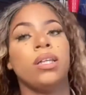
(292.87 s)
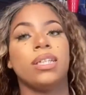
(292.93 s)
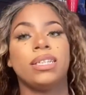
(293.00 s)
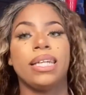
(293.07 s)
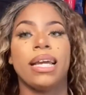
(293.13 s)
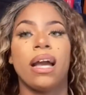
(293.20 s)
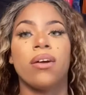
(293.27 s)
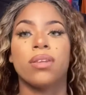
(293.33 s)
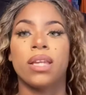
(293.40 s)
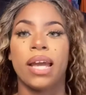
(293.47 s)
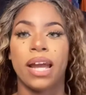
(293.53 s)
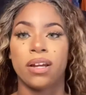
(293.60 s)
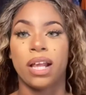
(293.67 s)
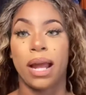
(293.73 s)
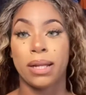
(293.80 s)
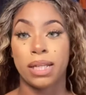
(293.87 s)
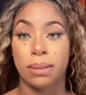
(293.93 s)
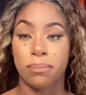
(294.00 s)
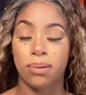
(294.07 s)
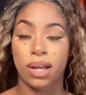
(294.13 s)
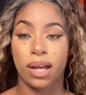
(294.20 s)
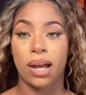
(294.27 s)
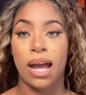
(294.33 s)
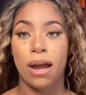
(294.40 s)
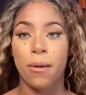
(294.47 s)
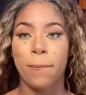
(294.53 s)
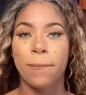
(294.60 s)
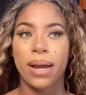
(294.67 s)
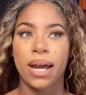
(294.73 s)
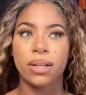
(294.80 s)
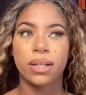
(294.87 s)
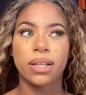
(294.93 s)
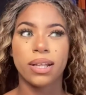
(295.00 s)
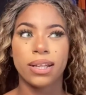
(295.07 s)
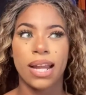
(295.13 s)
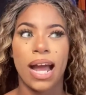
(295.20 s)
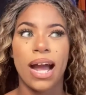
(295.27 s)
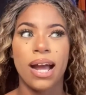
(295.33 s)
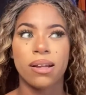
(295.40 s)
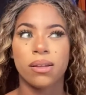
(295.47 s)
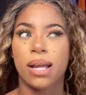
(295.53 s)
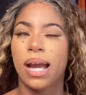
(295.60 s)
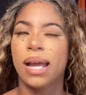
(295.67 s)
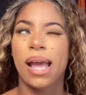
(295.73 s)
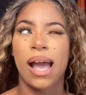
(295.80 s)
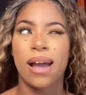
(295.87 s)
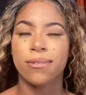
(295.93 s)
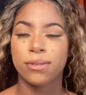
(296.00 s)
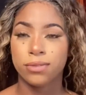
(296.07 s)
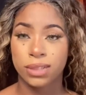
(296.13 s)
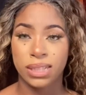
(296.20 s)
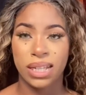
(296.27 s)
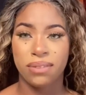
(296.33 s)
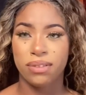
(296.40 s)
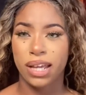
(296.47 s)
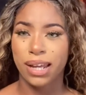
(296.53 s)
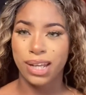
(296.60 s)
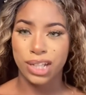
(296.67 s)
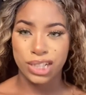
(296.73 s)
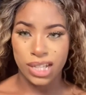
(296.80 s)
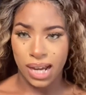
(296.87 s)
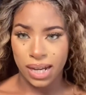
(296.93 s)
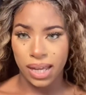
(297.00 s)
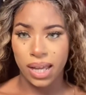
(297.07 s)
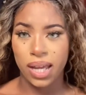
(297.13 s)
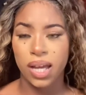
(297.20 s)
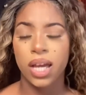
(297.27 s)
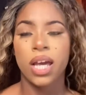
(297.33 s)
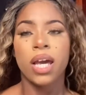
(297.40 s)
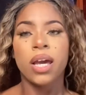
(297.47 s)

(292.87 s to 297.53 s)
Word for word: take out the hair that I did pluck out. But other than that, I haven't received any shedding,